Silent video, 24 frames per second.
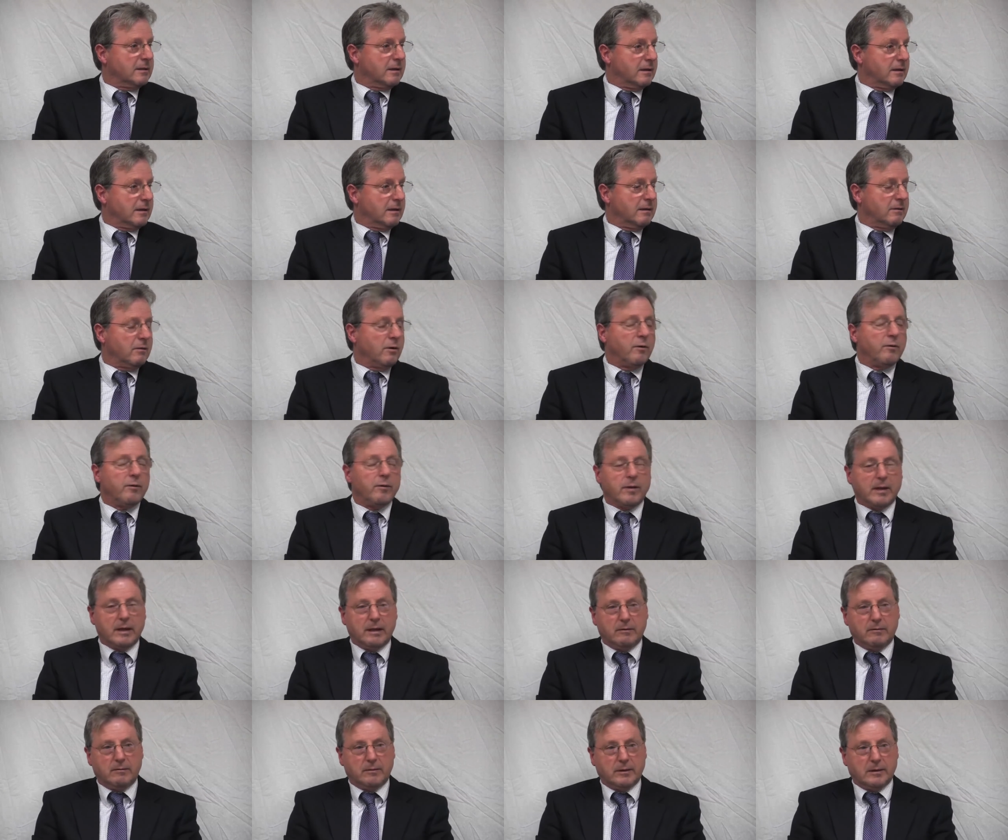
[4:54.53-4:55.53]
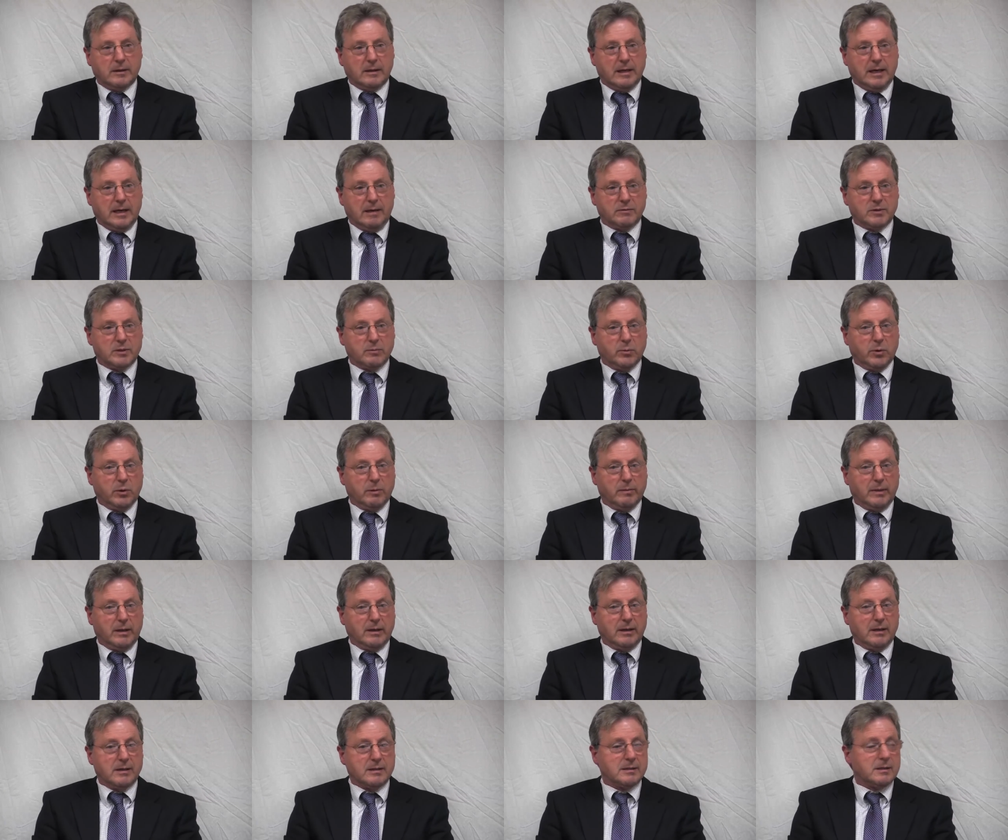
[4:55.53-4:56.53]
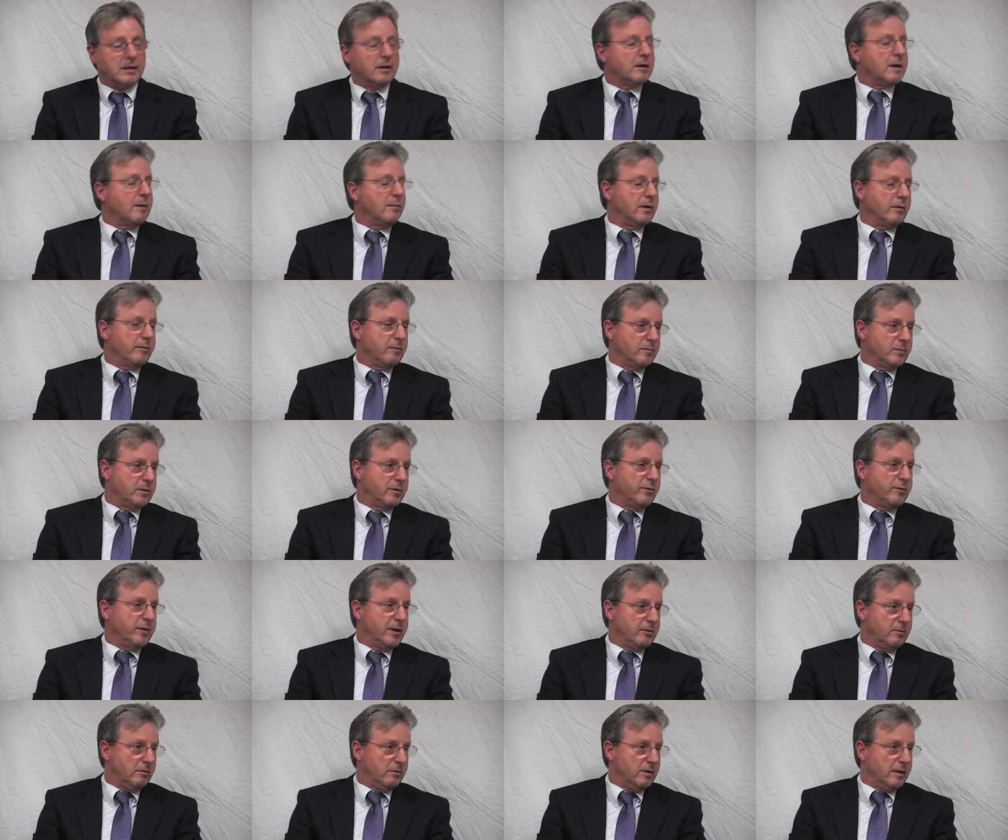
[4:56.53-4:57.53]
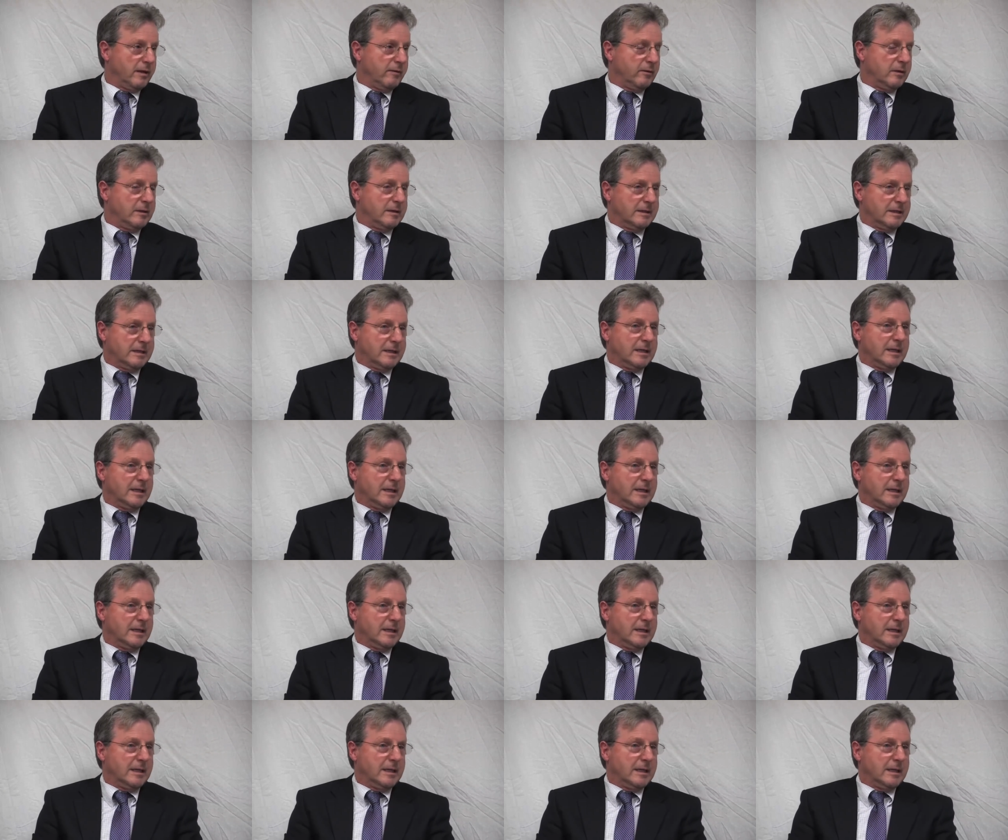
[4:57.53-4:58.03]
And hopefully we'll have some more monies coming from the federal level.